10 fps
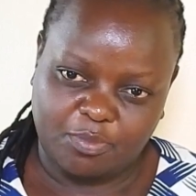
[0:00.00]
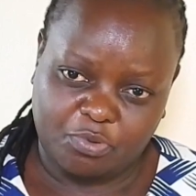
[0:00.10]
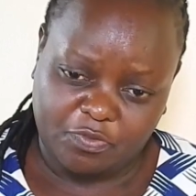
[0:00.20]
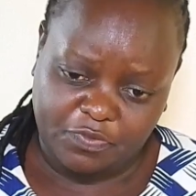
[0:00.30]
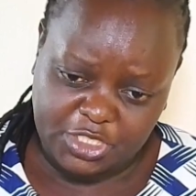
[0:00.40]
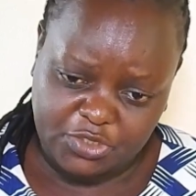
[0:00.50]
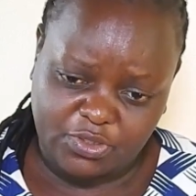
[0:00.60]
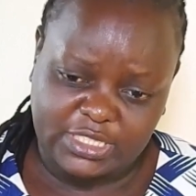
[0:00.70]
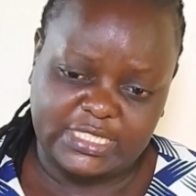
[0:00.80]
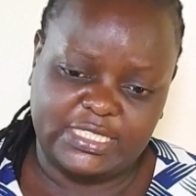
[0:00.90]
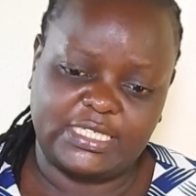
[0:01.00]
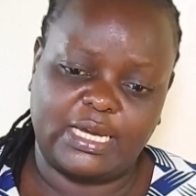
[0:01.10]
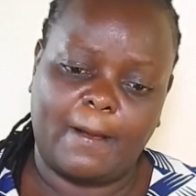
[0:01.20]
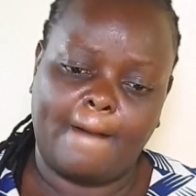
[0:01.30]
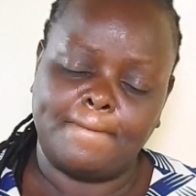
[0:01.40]
the professional
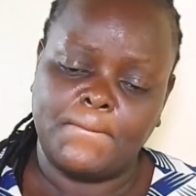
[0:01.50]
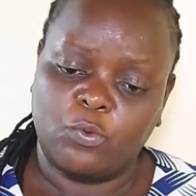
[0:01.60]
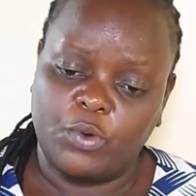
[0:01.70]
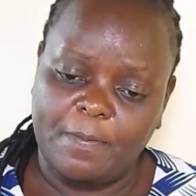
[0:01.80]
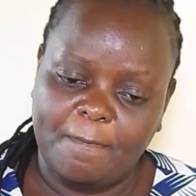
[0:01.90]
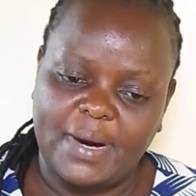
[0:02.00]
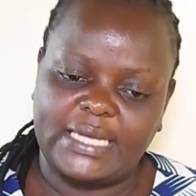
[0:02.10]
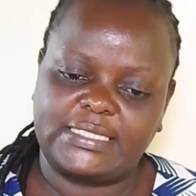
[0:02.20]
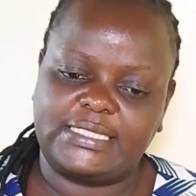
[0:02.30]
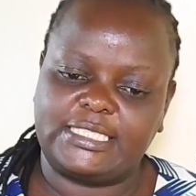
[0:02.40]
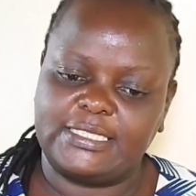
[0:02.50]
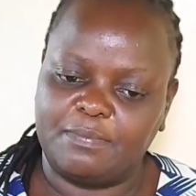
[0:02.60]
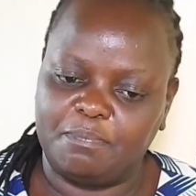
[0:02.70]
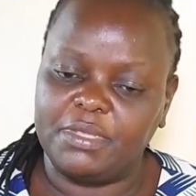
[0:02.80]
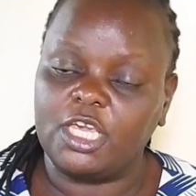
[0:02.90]
teacher, we
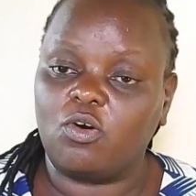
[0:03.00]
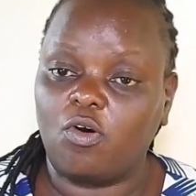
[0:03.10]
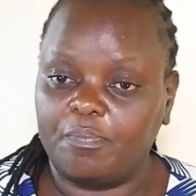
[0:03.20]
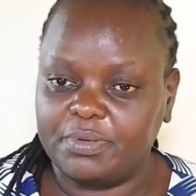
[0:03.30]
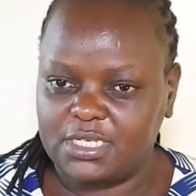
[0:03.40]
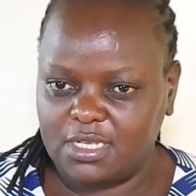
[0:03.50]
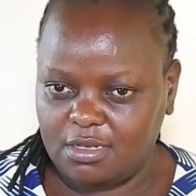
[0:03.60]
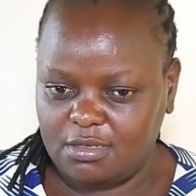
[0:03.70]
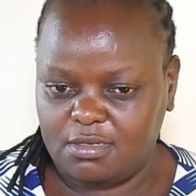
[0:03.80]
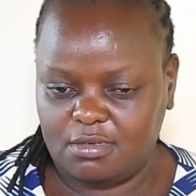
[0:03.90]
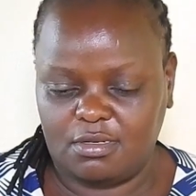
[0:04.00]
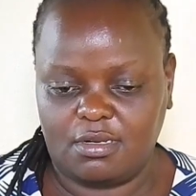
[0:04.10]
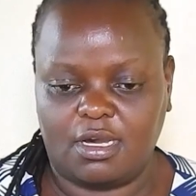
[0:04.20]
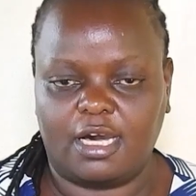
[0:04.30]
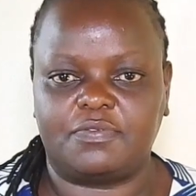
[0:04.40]
must be competent.
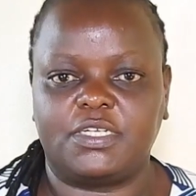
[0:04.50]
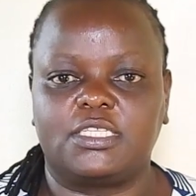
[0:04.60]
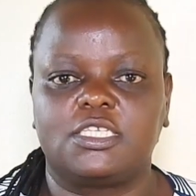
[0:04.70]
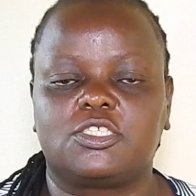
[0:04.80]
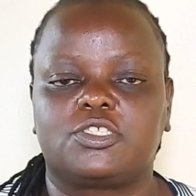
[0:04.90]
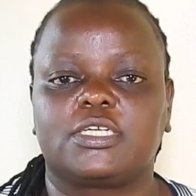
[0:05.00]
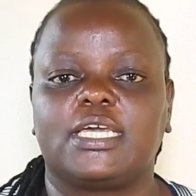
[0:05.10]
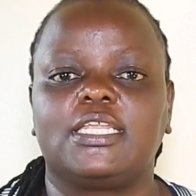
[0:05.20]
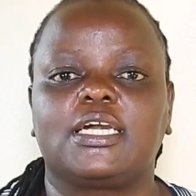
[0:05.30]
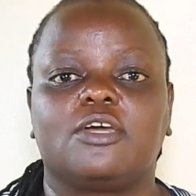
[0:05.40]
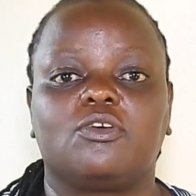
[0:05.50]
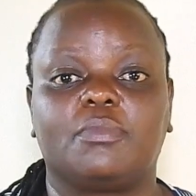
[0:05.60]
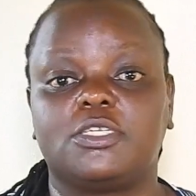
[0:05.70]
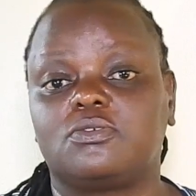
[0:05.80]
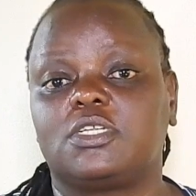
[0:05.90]
After this training, I know
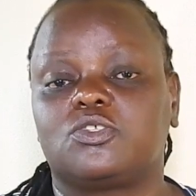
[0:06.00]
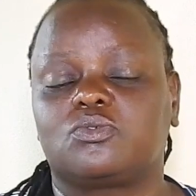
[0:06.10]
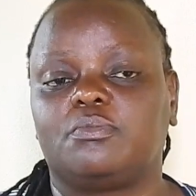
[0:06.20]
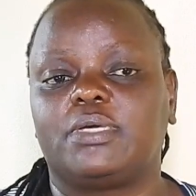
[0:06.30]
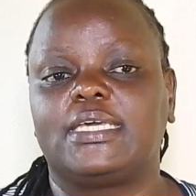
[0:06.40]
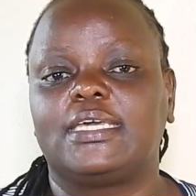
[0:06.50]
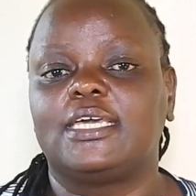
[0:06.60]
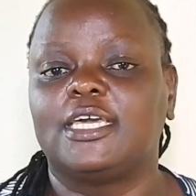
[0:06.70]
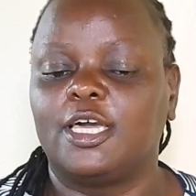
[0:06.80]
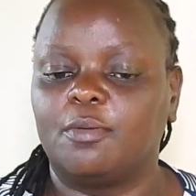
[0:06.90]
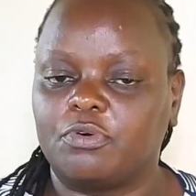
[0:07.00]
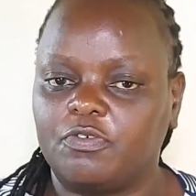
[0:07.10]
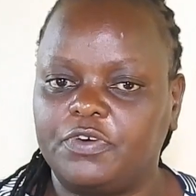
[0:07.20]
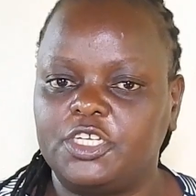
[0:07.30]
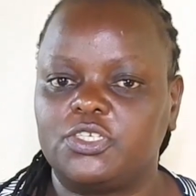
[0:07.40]
my students will be
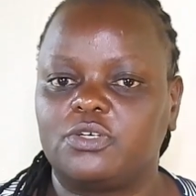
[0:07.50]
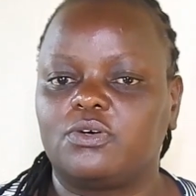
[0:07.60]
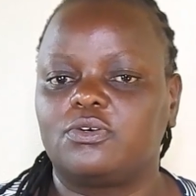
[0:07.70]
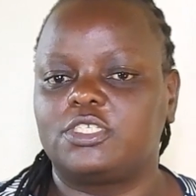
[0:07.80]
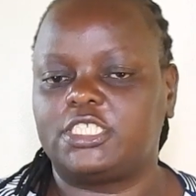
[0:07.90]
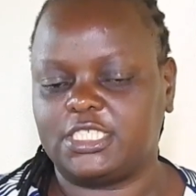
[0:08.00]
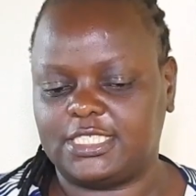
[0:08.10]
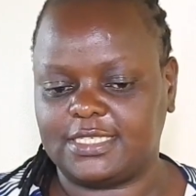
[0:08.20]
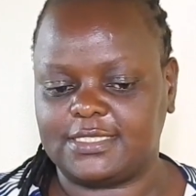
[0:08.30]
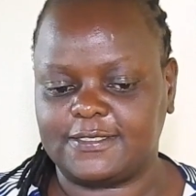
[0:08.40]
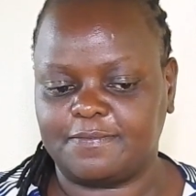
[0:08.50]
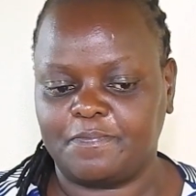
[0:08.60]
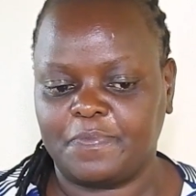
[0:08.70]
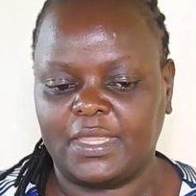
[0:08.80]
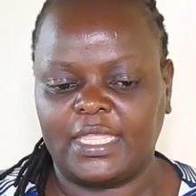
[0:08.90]
professional teachers.
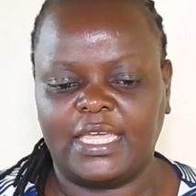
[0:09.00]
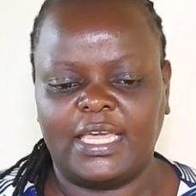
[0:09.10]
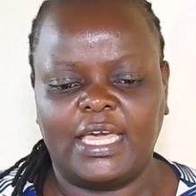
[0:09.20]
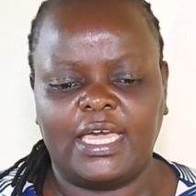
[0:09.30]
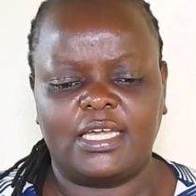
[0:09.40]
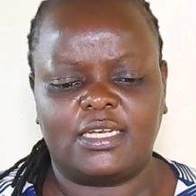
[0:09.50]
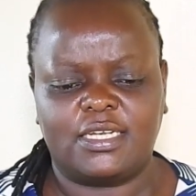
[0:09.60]
A